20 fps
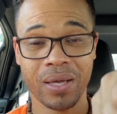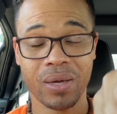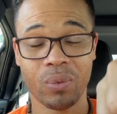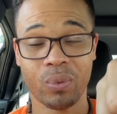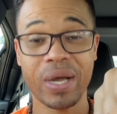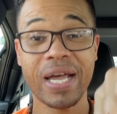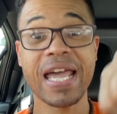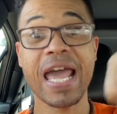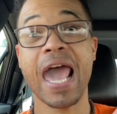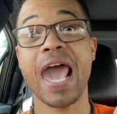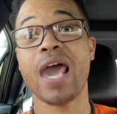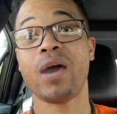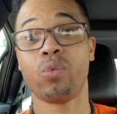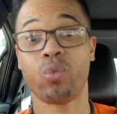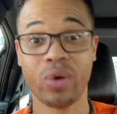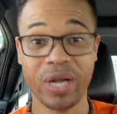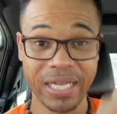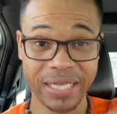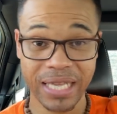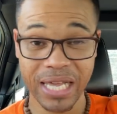Where it had
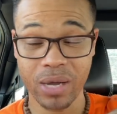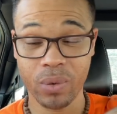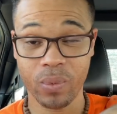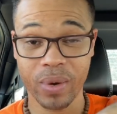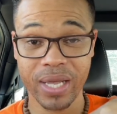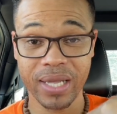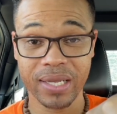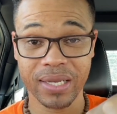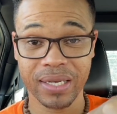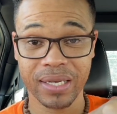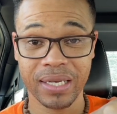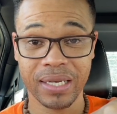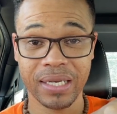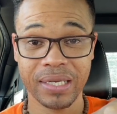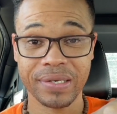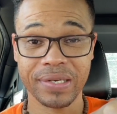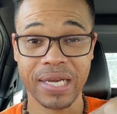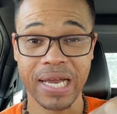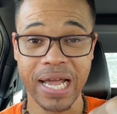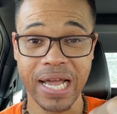went that way.
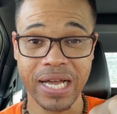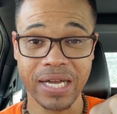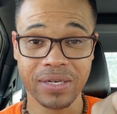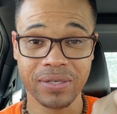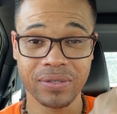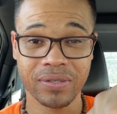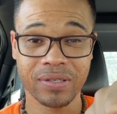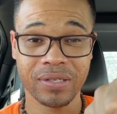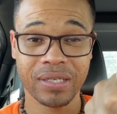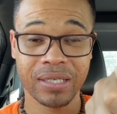Now